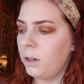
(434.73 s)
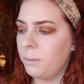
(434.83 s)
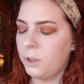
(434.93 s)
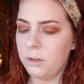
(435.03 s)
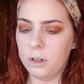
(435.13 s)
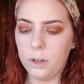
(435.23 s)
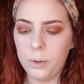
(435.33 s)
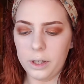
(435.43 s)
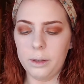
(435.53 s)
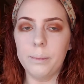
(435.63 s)
I'm just going to
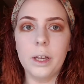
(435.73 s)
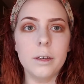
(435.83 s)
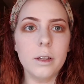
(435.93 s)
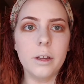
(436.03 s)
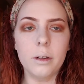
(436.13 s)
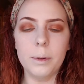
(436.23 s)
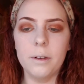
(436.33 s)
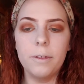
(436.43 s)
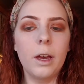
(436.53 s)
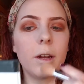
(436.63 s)
quickly blend a little bit
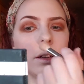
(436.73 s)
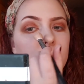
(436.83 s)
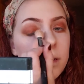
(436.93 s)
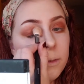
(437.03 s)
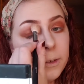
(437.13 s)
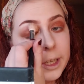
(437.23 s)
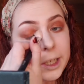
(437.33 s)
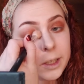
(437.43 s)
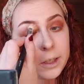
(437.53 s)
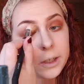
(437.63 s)
of that right
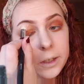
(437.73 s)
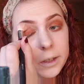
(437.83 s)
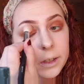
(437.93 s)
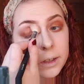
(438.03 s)
here.